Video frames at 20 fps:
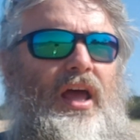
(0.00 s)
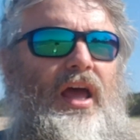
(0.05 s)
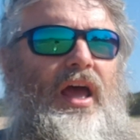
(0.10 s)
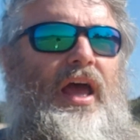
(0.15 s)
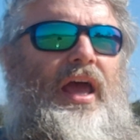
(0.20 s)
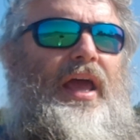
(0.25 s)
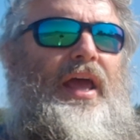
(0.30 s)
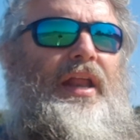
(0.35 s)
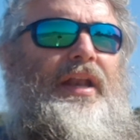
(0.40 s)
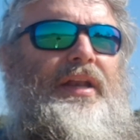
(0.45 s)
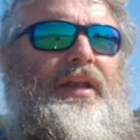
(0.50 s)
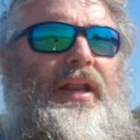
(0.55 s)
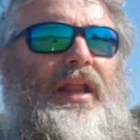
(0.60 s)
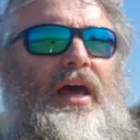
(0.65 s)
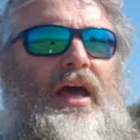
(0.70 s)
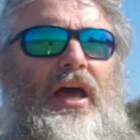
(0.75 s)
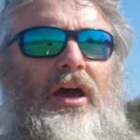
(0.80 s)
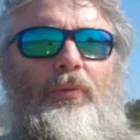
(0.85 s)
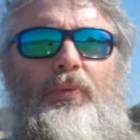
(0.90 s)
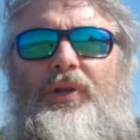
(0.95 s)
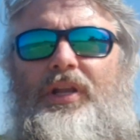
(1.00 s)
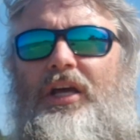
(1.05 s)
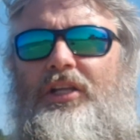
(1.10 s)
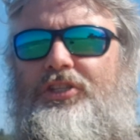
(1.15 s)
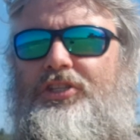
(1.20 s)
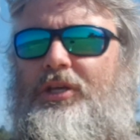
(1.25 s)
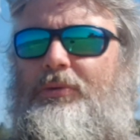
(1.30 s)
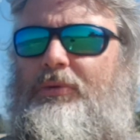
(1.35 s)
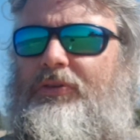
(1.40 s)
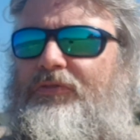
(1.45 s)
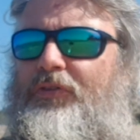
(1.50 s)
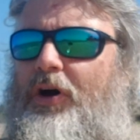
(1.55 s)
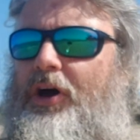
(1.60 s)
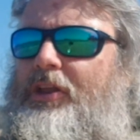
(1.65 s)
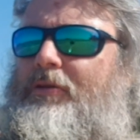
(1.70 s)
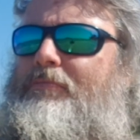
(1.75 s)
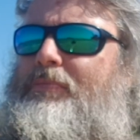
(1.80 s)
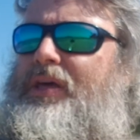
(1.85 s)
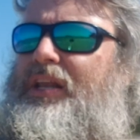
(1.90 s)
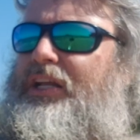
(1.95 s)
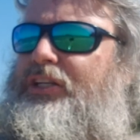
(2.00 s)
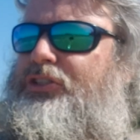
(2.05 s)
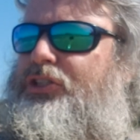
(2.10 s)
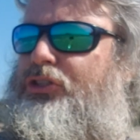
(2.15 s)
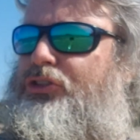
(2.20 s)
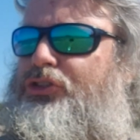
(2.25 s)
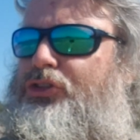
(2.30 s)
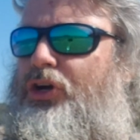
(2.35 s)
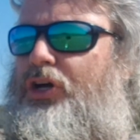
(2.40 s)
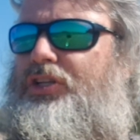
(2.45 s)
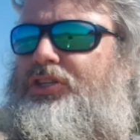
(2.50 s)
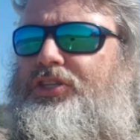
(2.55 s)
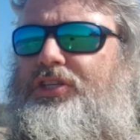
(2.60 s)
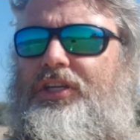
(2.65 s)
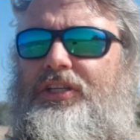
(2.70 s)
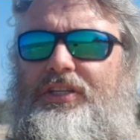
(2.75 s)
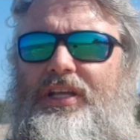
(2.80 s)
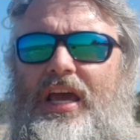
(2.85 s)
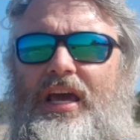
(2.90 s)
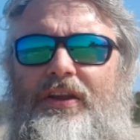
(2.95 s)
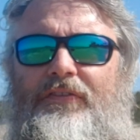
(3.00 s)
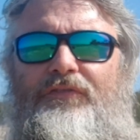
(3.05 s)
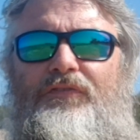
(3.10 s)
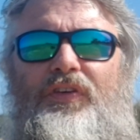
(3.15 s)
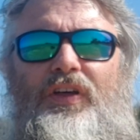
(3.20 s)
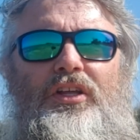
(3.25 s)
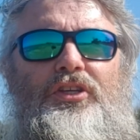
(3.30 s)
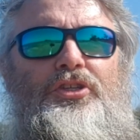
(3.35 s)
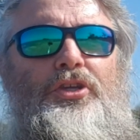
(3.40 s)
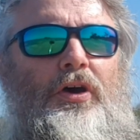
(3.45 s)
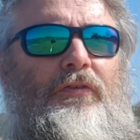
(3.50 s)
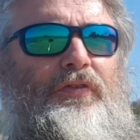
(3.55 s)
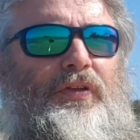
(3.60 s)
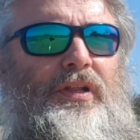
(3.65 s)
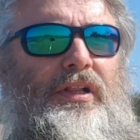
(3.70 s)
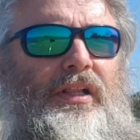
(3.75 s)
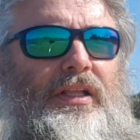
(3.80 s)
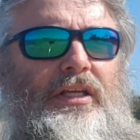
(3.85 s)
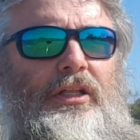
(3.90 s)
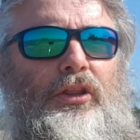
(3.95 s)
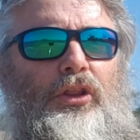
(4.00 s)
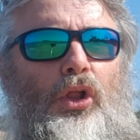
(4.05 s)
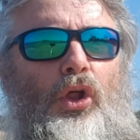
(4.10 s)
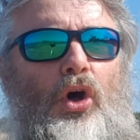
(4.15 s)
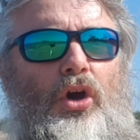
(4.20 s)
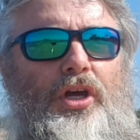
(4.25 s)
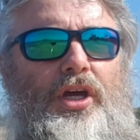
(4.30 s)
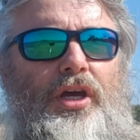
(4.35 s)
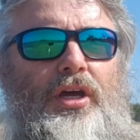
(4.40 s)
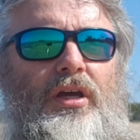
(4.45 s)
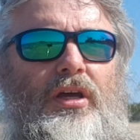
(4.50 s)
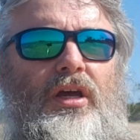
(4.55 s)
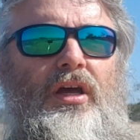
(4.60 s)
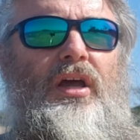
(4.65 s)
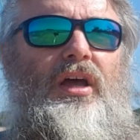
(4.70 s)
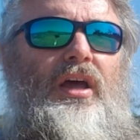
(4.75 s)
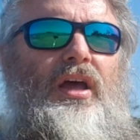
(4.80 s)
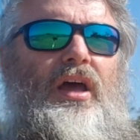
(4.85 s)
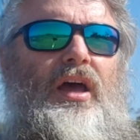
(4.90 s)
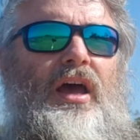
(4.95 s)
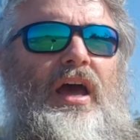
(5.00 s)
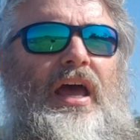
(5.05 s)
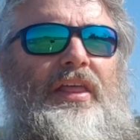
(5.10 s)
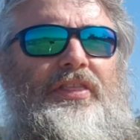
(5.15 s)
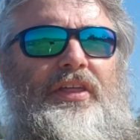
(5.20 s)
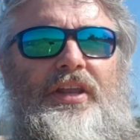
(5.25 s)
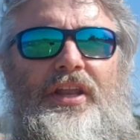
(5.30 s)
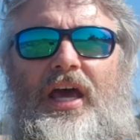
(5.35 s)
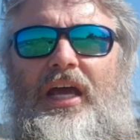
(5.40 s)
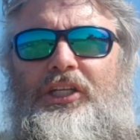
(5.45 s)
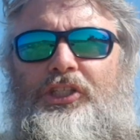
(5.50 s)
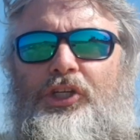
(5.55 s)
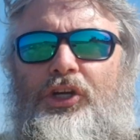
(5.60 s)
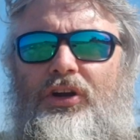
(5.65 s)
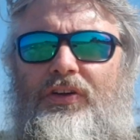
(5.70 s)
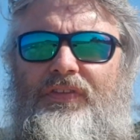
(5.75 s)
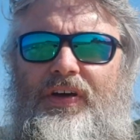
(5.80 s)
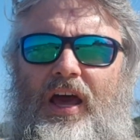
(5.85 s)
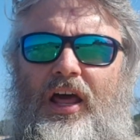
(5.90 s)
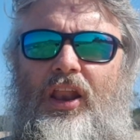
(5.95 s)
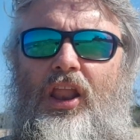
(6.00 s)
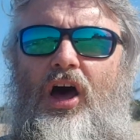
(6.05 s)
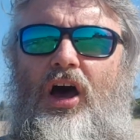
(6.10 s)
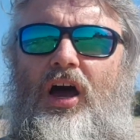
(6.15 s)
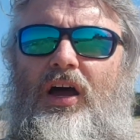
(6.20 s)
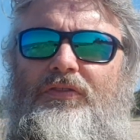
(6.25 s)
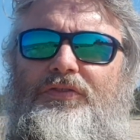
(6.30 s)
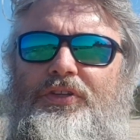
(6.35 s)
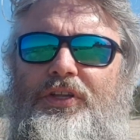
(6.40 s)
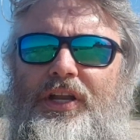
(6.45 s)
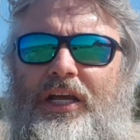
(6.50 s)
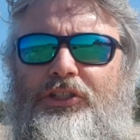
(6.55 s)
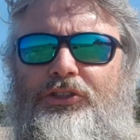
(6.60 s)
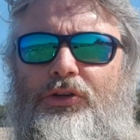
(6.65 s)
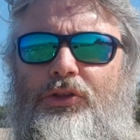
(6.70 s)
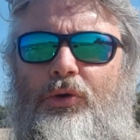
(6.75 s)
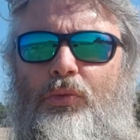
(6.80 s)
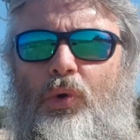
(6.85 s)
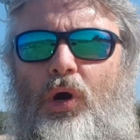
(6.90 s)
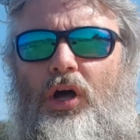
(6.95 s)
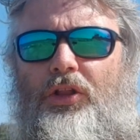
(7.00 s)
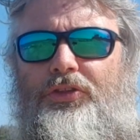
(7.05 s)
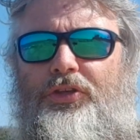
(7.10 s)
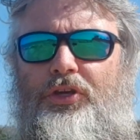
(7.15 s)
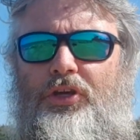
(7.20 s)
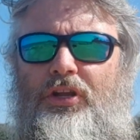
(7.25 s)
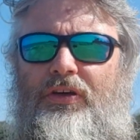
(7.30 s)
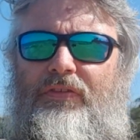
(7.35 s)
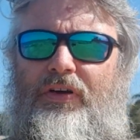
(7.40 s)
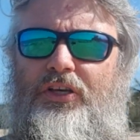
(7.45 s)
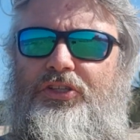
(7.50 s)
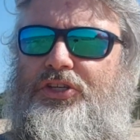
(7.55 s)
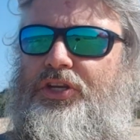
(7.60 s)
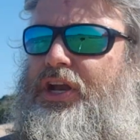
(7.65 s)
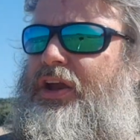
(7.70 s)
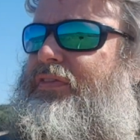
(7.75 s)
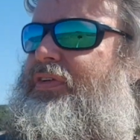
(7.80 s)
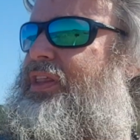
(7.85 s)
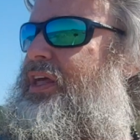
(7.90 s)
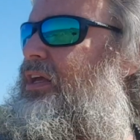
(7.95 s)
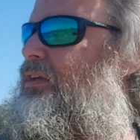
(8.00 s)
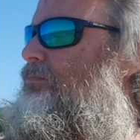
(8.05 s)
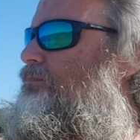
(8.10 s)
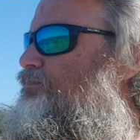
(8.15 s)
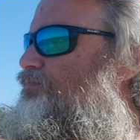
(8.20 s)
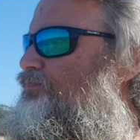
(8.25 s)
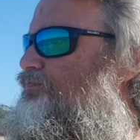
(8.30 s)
and we don't seem to find a minute to try and sit down and philosophically look at the nature of our lives, the nature of the world, the universe, and everything.